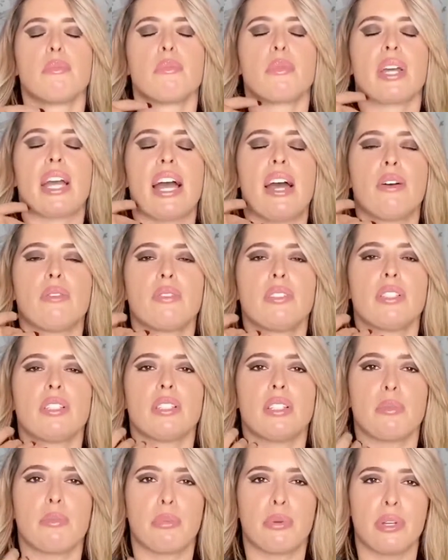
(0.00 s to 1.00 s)
count
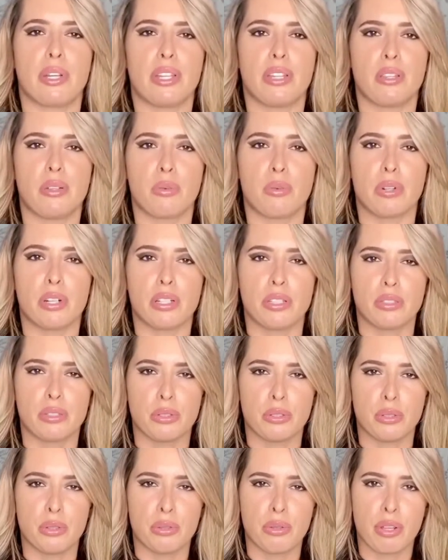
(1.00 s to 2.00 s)
and breathe. 1, 2,
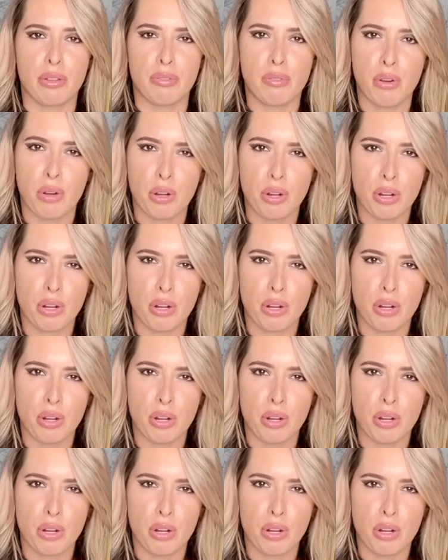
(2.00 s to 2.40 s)
3, 4.